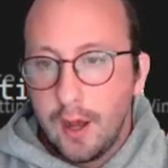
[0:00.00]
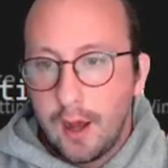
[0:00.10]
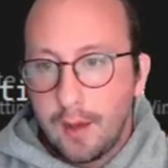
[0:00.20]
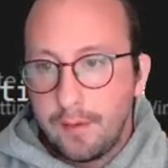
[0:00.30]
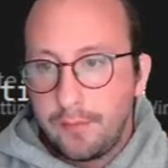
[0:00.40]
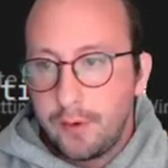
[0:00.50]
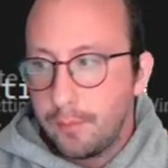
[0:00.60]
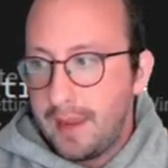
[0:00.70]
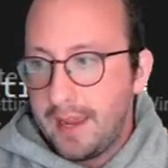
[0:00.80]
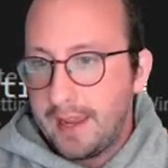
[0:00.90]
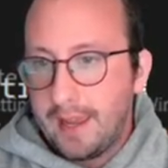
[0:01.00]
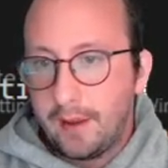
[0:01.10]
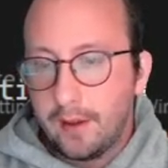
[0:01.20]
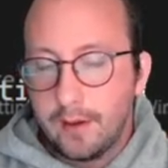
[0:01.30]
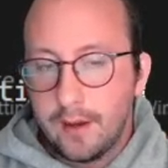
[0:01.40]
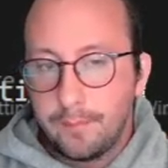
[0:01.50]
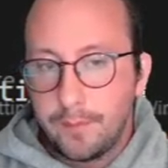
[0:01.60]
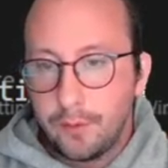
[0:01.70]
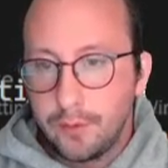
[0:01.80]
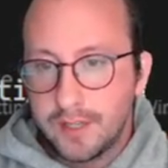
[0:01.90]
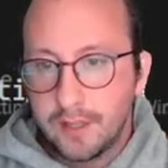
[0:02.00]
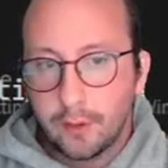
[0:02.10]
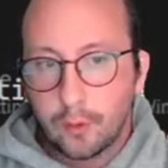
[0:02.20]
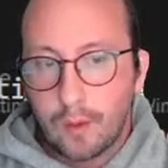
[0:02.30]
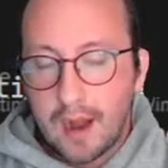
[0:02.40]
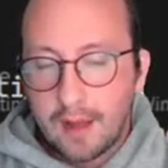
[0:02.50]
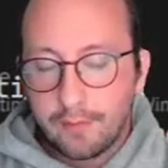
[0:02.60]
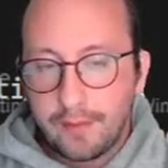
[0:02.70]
um, if you're making, um, you're using the Graph